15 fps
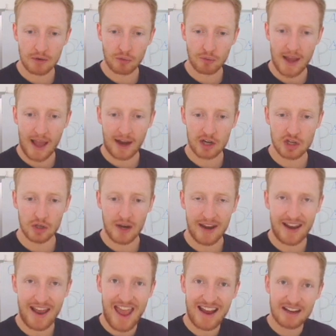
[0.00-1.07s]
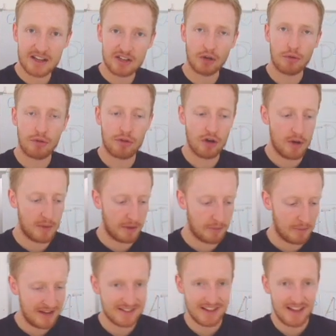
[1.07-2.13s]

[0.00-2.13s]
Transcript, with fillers: reaction. And exothermic means